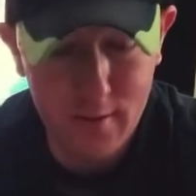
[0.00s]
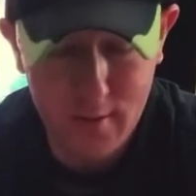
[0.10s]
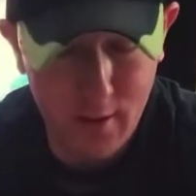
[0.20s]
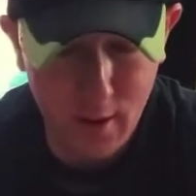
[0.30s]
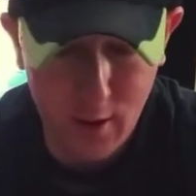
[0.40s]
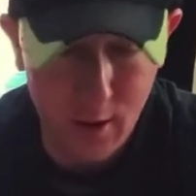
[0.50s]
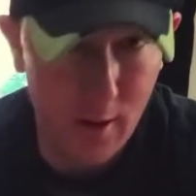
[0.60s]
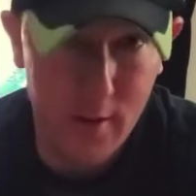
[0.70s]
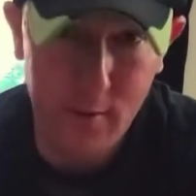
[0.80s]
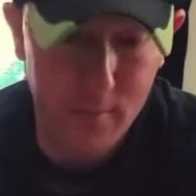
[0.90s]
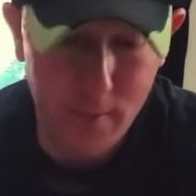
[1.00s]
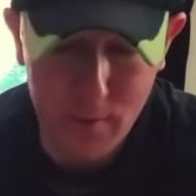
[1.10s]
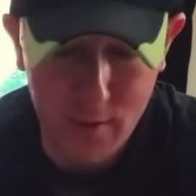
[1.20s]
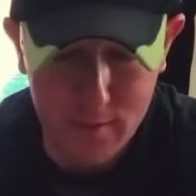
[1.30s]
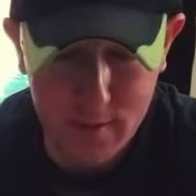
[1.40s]
I don't even
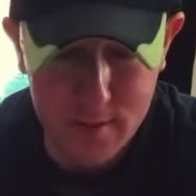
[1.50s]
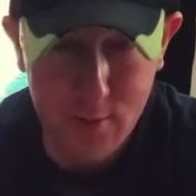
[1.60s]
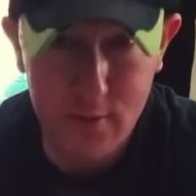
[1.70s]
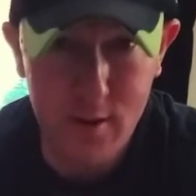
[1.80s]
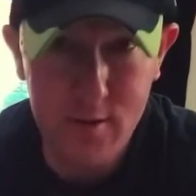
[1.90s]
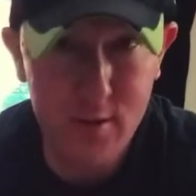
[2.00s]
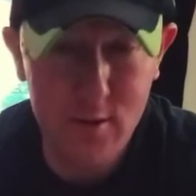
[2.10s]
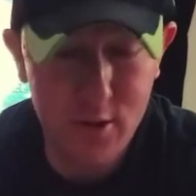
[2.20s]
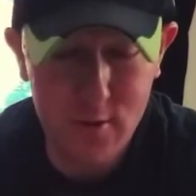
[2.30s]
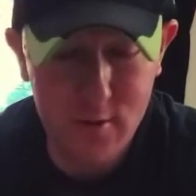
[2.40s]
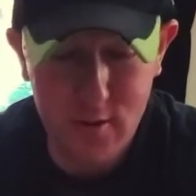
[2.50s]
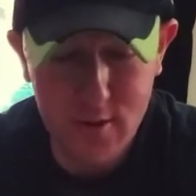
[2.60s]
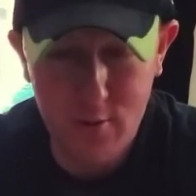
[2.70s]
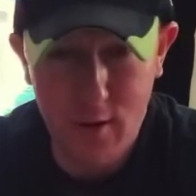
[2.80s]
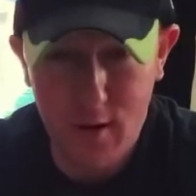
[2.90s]
remember the two. There's
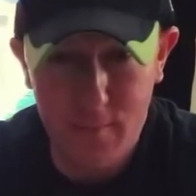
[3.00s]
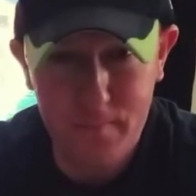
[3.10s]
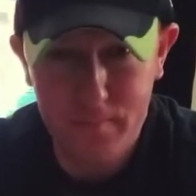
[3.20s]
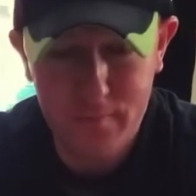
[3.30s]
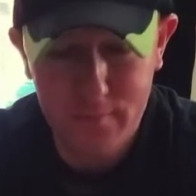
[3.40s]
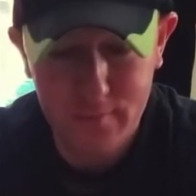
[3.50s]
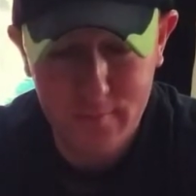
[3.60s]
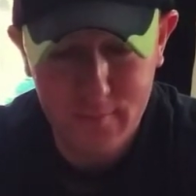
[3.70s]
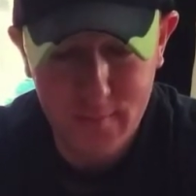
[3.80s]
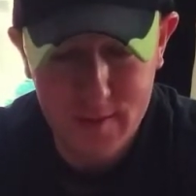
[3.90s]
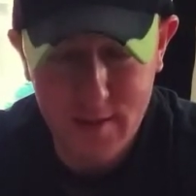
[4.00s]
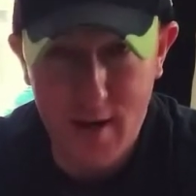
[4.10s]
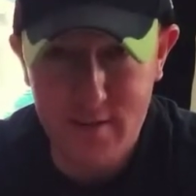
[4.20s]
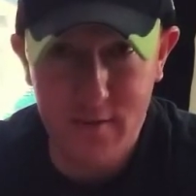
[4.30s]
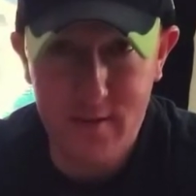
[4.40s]
two
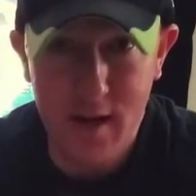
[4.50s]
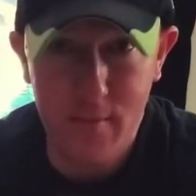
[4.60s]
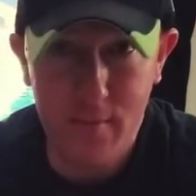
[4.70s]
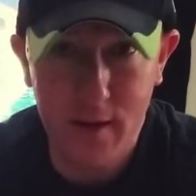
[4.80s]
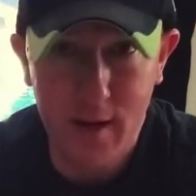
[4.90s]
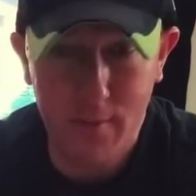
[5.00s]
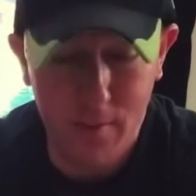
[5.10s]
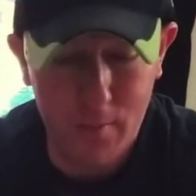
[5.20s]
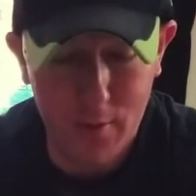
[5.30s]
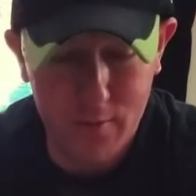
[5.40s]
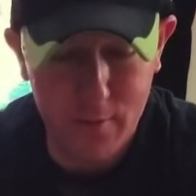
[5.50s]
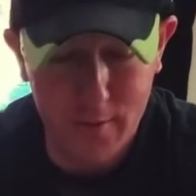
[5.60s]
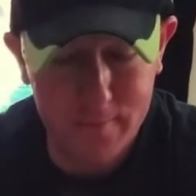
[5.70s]
styles of this game. I can't remember them both,